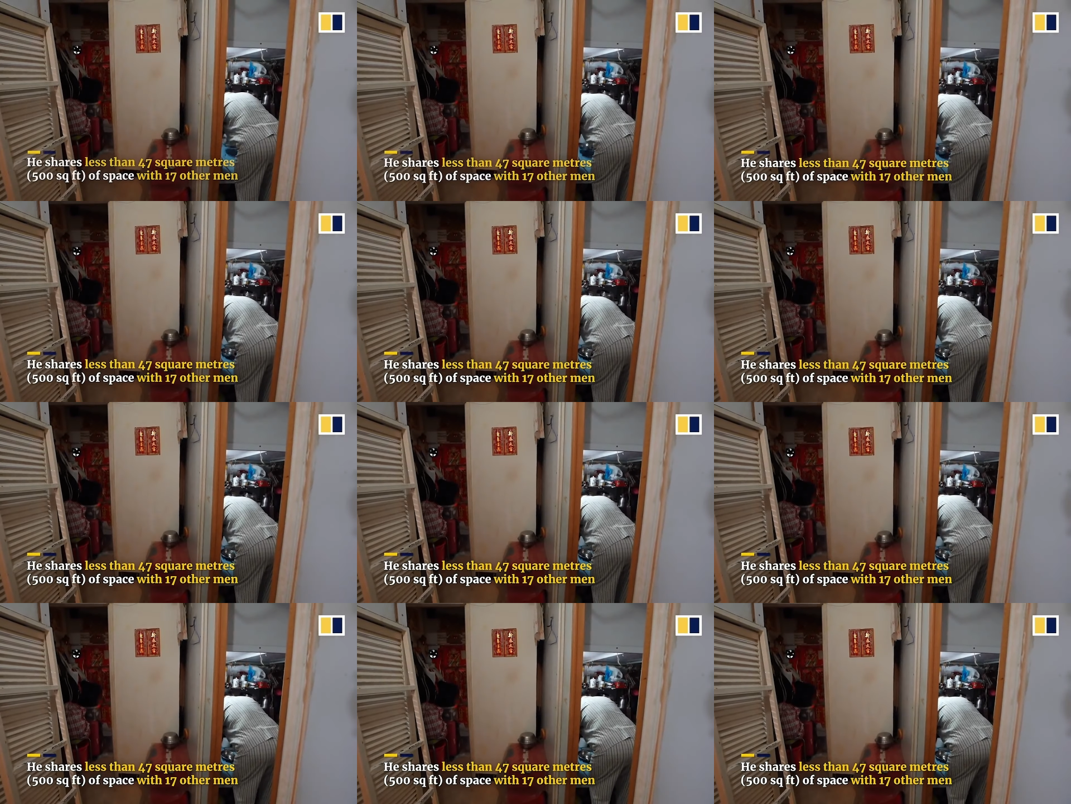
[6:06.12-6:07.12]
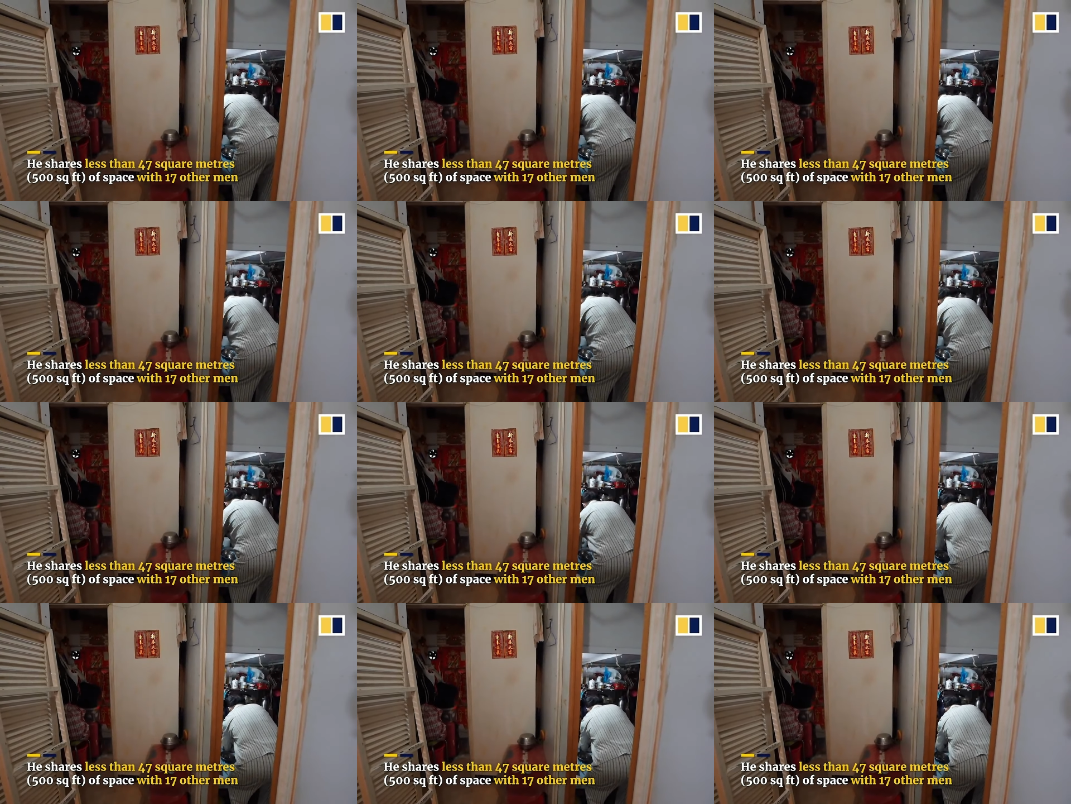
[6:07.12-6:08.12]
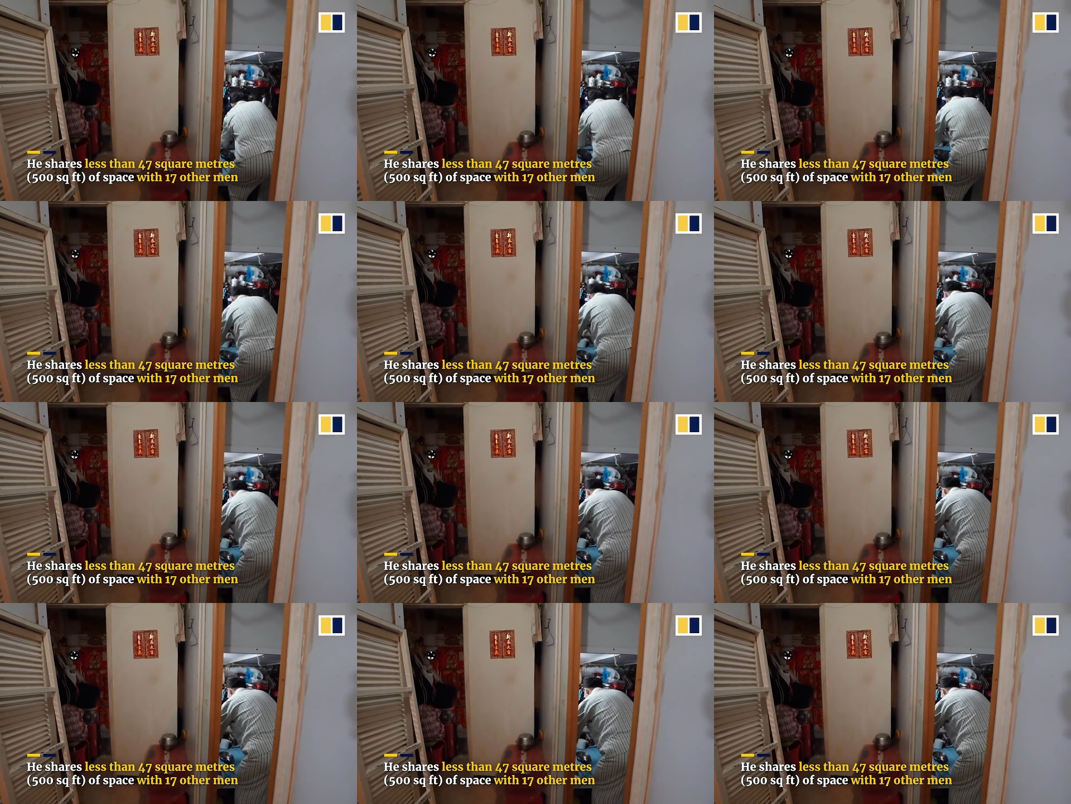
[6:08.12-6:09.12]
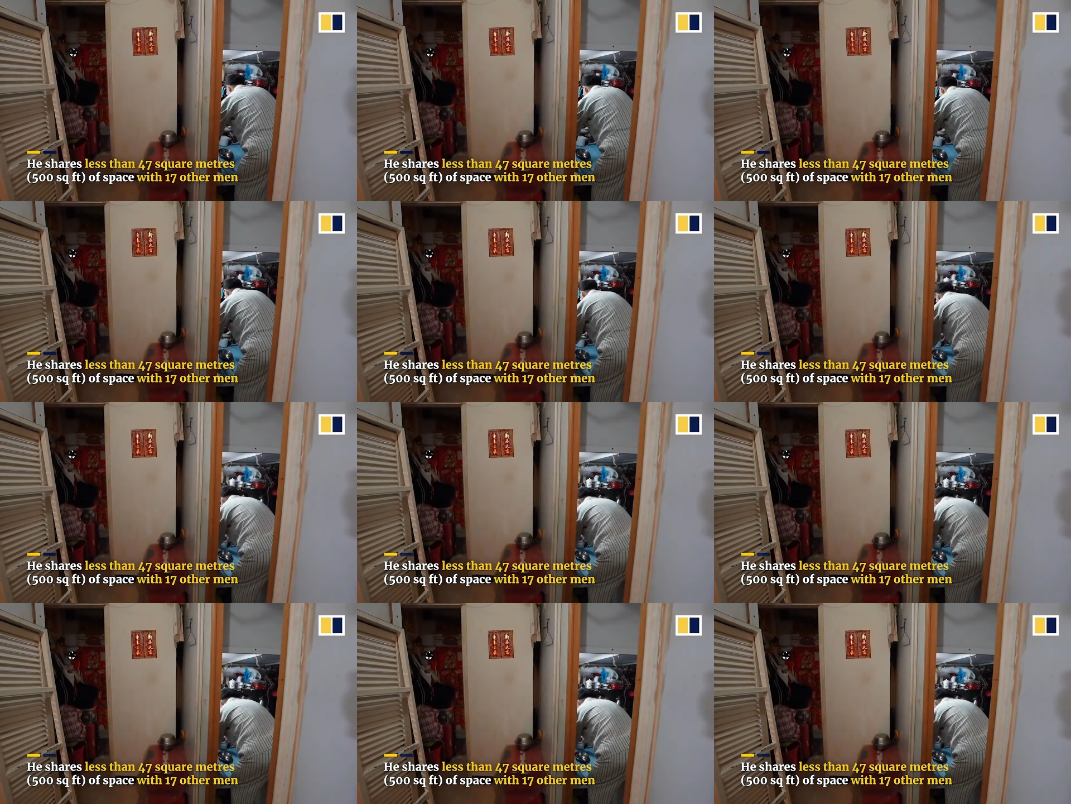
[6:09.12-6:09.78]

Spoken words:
(no speaker visible)